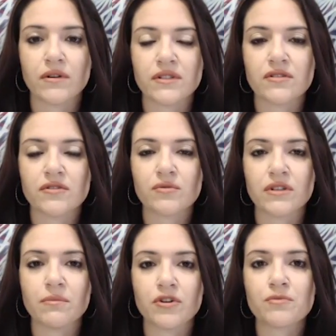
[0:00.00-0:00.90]
And so it's
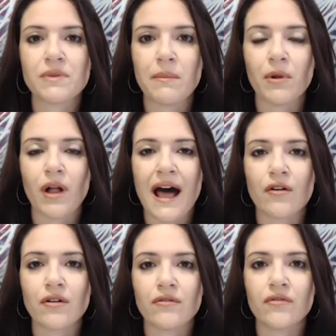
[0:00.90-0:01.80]
really pushed people
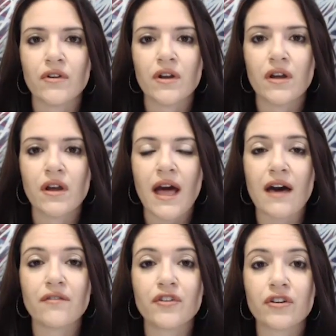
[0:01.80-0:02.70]
out of
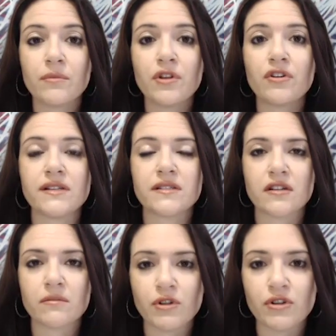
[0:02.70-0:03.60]
their communities,
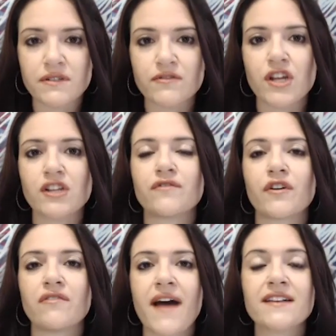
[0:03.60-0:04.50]
and communities have changed
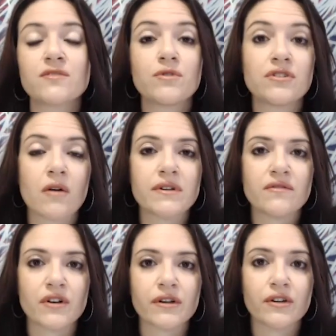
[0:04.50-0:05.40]
very fast, which is always
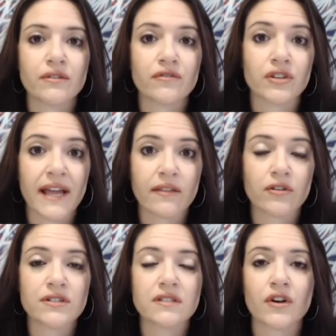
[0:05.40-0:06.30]
very good for
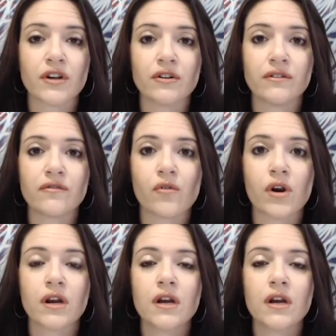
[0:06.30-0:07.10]
landlords, very good for